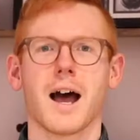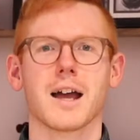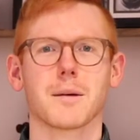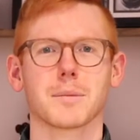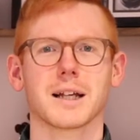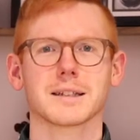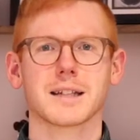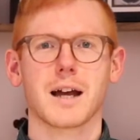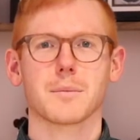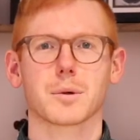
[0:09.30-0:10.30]
Hi, I'm Blake
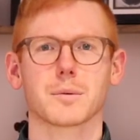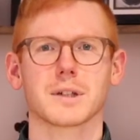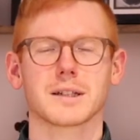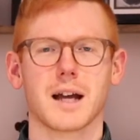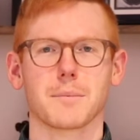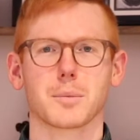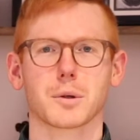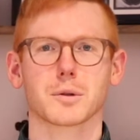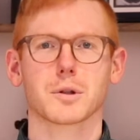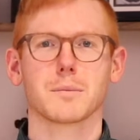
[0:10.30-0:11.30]
Davenport with the
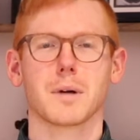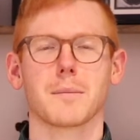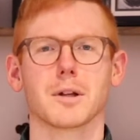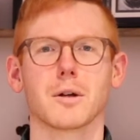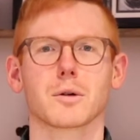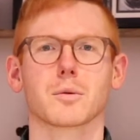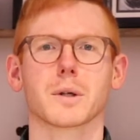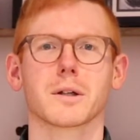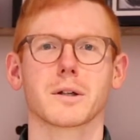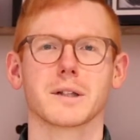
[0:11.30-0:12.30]
Davenport Group. I'm a local
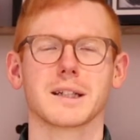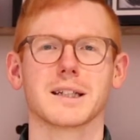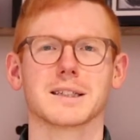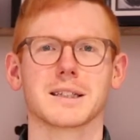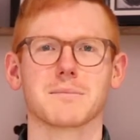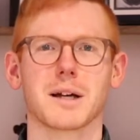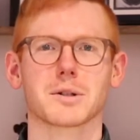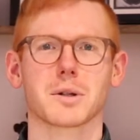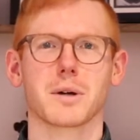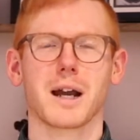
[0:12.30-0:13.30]
realtor in the DC
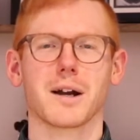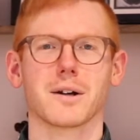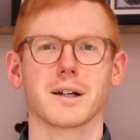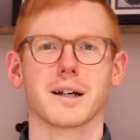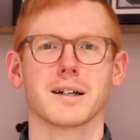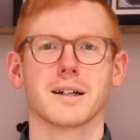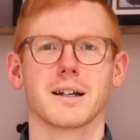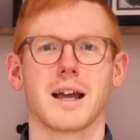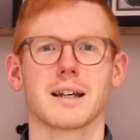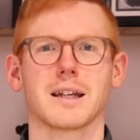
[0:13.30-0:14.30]
metro area
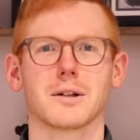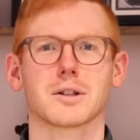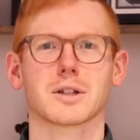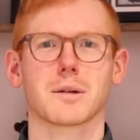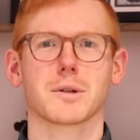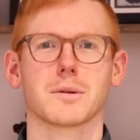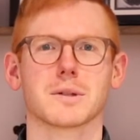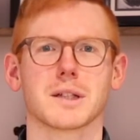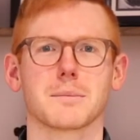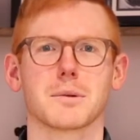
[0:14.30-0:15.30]
and here to share with you
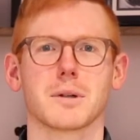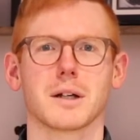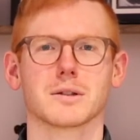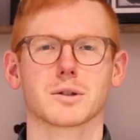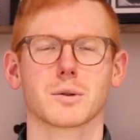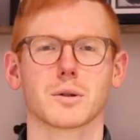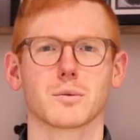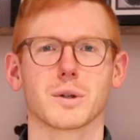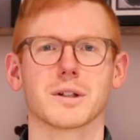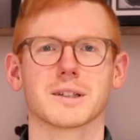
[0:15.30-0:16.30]
simple and short
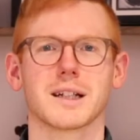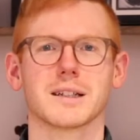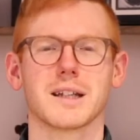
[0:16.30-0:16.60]
real estate